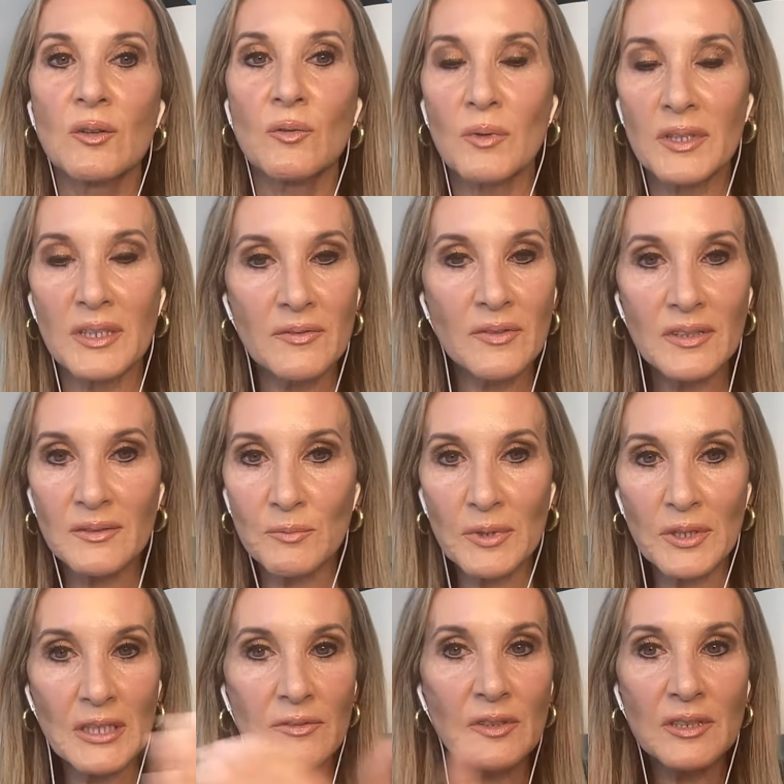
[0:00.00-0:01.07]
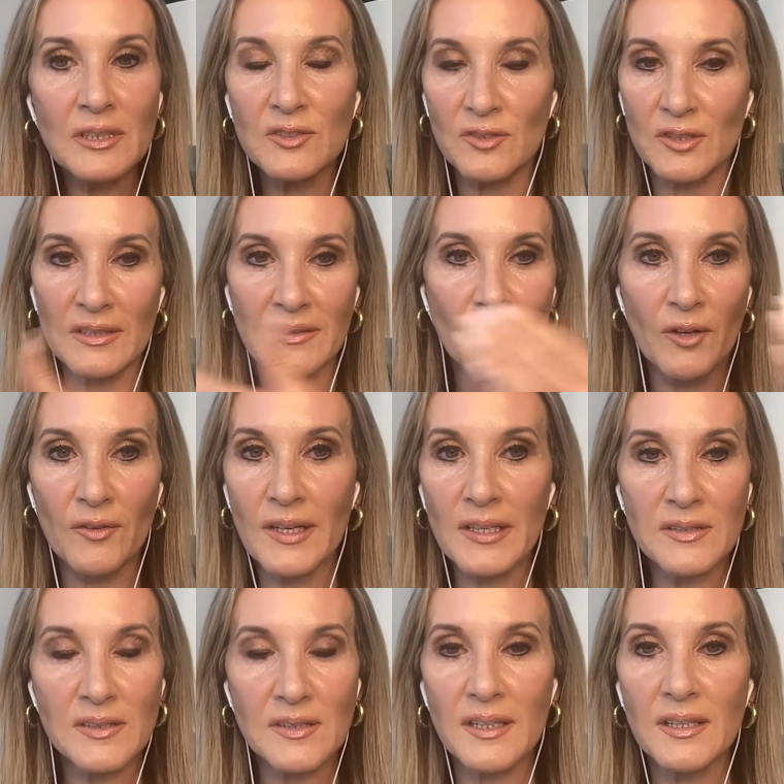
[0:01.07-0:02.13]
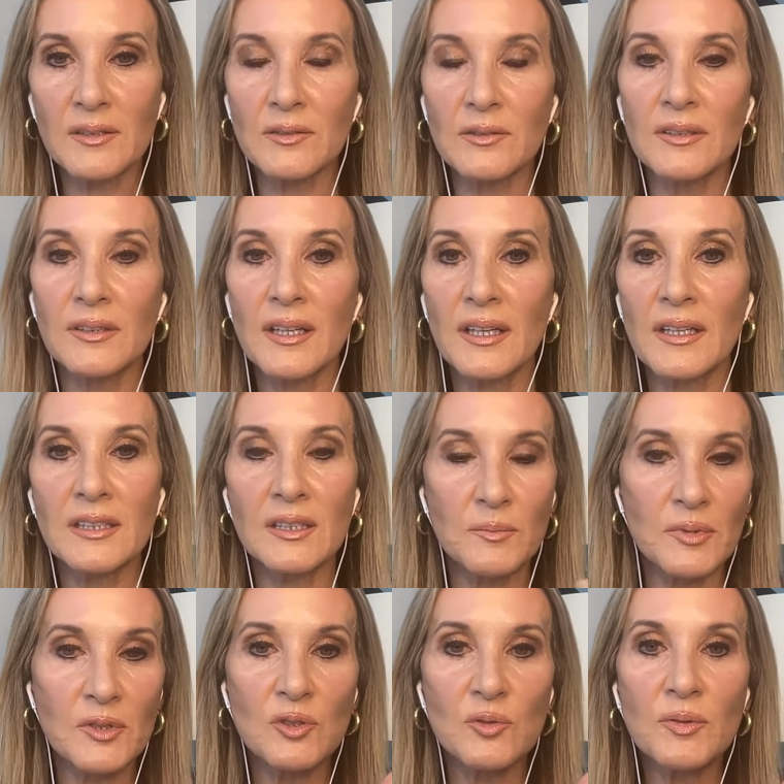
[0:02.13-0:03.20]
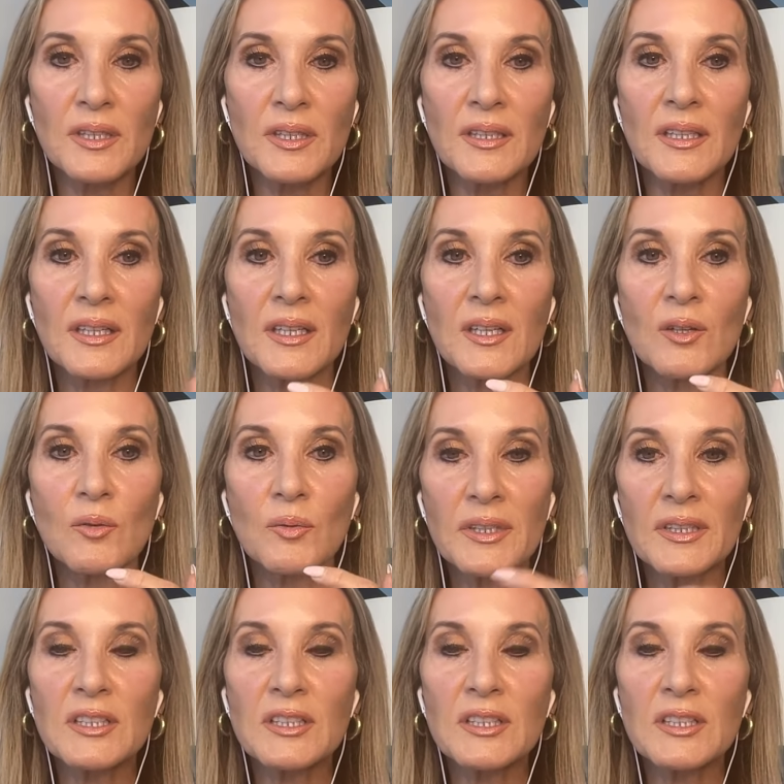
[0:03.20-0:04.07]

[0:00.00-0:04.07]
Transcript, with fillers: whatever, wherever it is on it, on that scale and in between,